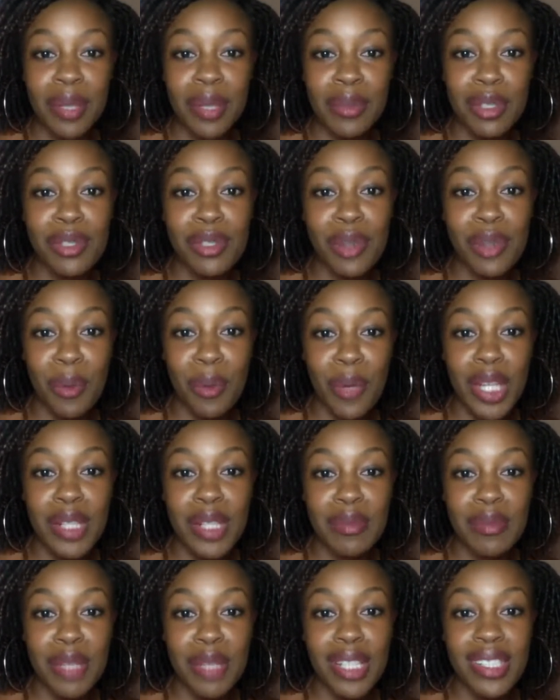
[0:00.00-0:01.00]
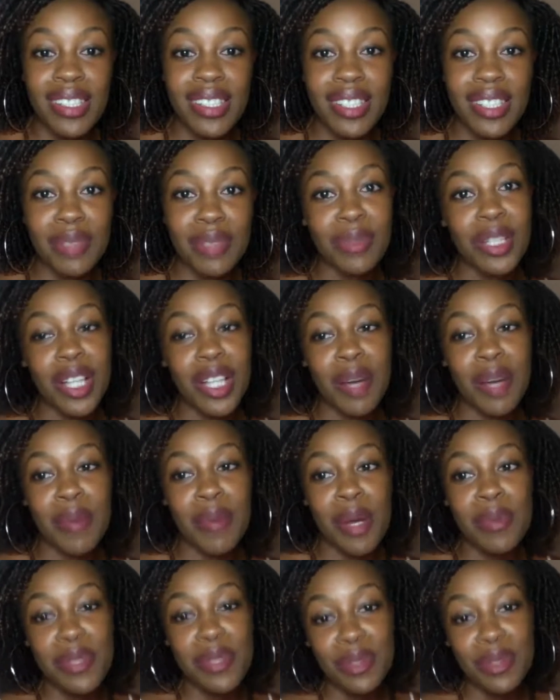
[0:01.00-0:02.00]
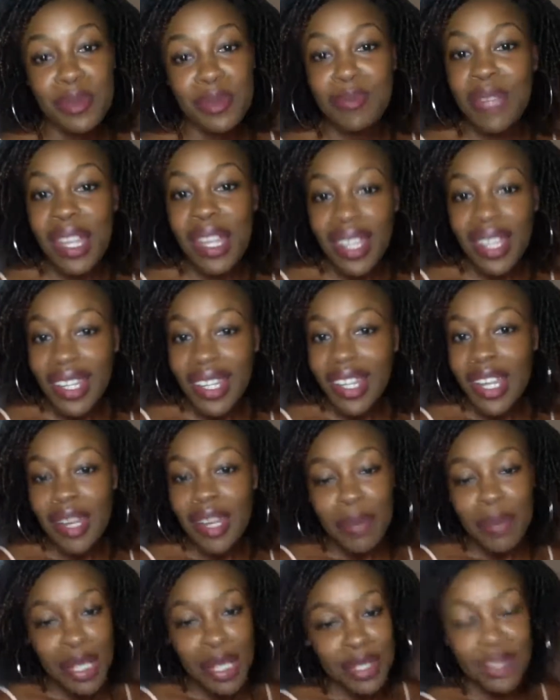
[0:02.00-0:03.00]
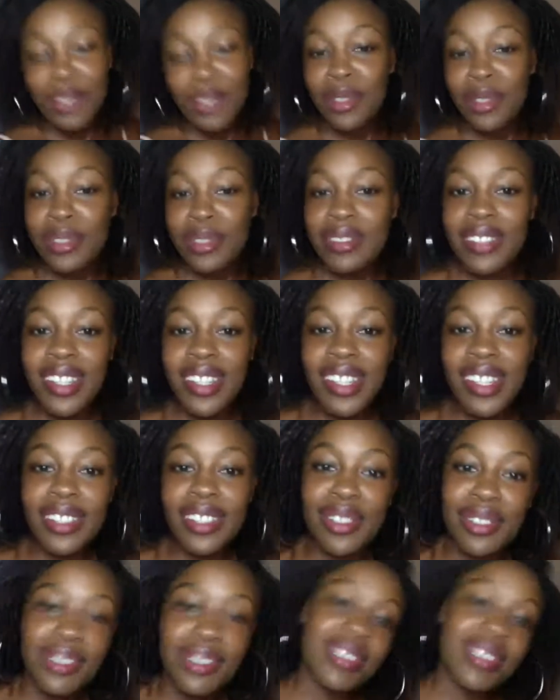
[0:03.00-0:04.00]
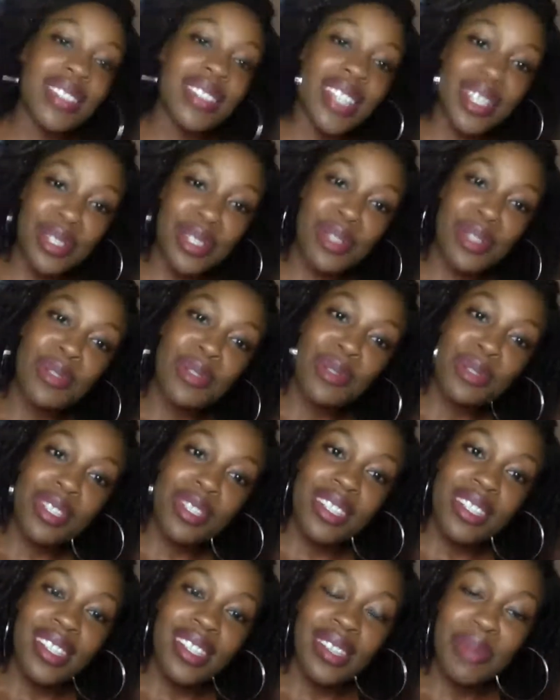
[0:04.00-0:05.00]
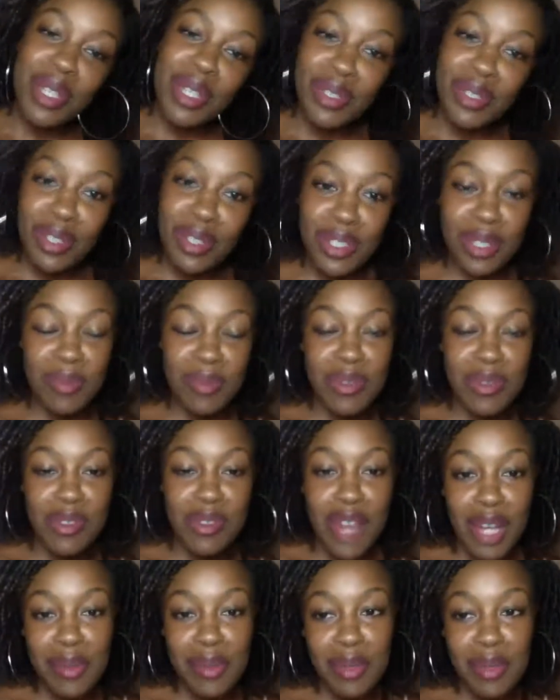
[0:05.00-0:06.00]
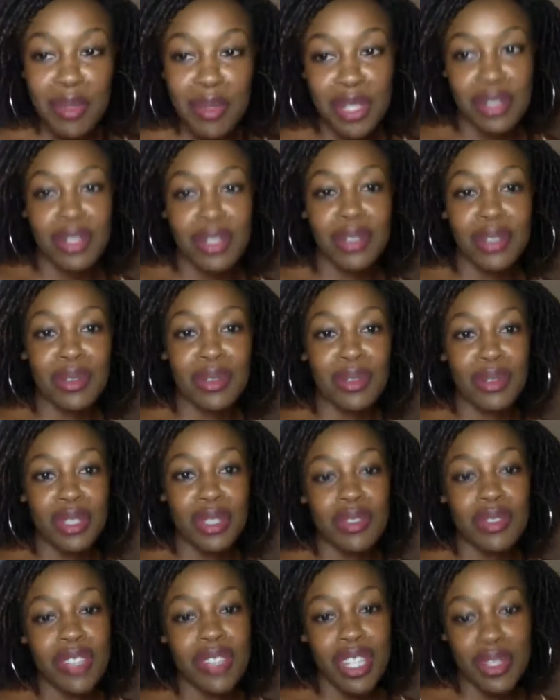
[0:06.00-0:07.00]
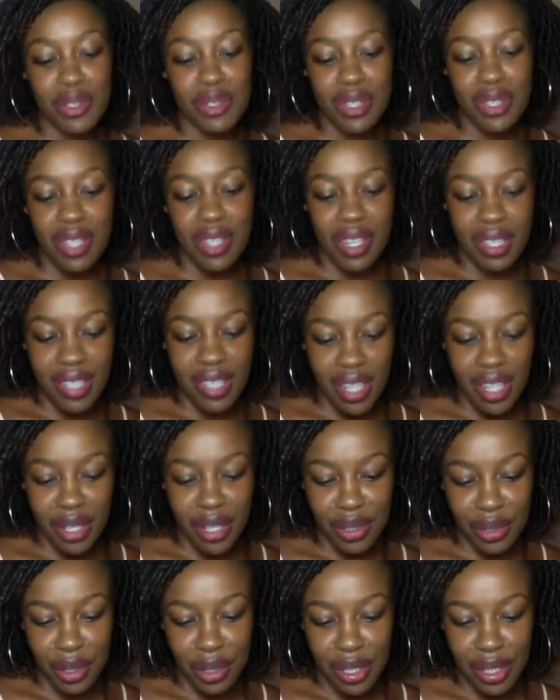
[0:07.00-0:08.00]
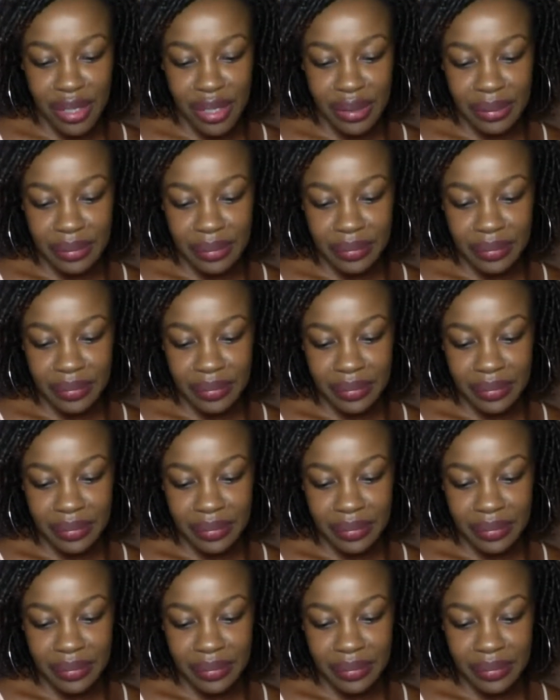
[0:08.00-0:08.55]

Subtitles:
I'm not sure when, but it will come up. So make sure you stay tuned, make sure you're subscribed, and make sure your notifications are turned on.